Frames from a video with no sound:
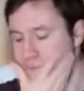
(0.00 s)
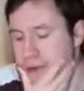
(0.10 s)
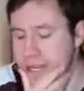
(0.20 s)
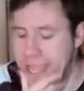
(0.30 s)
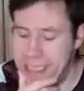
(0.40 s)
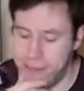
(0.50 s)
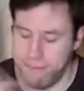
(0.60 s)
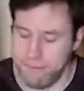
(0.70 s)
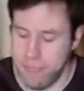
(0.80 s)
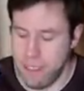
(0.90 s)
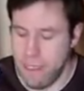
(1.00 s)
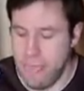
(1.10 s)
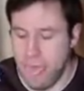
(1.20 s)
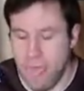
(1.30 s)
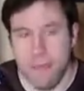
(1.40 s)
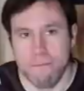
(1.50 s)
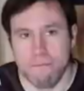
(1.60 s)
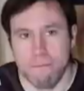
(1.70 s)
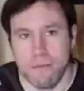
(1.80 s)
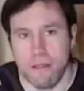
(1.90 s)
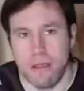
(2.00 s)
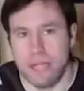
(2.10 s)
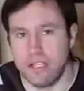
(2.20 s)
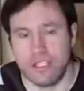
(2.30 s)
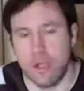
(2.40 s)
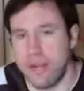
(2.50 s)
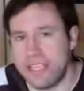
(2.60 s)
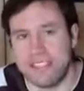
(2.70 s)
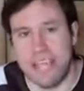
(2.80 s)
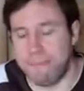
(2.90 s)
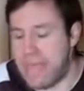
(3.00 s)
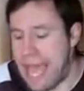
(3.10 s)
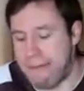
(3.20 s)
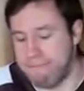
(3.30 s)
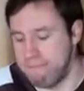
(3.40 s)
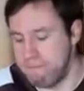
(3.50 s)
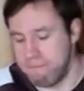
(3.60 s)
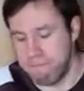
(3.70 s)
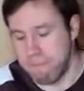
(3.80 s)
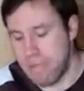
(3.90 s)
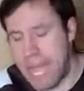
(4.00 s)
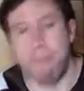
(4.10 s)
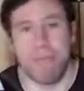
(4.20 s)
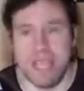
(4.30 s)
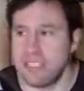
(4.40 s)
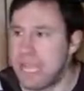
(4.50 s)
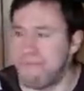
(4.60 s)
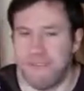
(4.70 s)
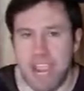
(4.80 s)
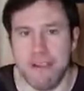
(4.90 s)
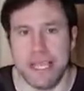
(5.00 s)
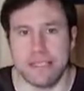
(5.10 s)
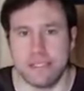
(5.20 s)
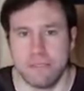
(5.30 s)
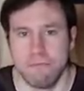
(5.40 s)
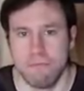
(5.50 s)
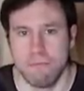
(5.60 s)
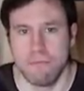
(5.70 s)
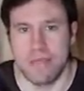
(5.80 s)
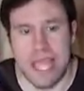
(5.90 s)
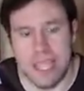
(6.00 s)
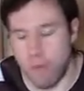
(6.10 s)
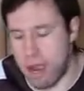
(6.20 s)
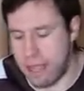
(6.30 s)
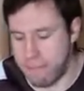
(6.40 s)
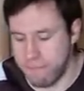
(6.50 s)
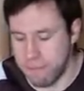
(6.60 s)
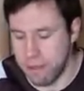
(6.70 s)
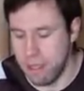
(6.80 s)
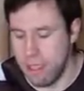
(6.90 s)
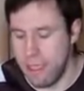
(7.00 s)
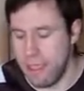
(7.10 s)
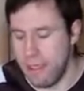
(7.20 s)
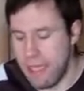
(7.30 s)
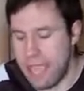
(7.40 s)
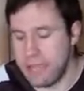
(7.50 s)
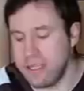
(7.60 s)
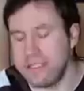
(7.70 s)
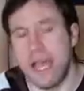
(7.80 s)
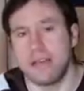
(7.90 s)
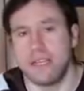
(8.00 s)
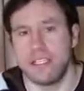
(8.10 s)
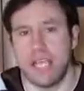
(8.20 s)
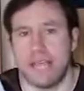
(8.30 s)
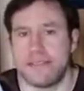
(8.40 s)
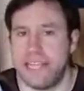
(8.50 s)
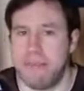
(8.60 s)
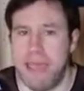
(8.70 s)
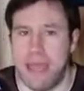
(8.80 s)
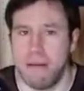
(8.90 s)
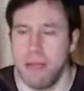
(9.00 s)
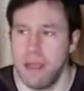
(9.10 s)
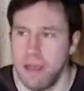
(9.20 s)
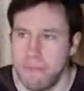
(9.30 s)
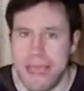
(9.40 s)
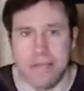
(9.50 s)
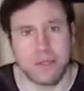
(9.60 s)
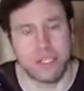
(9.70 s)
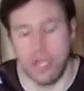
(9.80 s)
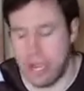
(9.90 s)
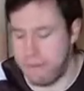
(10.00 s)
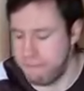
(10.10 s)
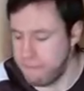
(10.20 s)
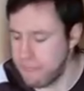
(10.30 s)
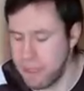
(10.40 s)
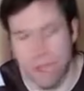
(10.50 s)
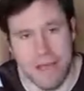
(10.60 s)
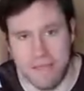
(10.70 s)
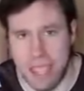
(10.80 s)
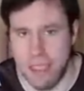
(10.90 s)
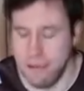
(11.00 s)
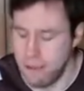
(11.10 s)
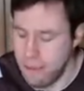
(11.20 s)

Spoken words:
Okay. I just don't accept that. I'm pissed. I'm furious that he won it. AJ Styles and John Cena, man. Match was good. Loved it.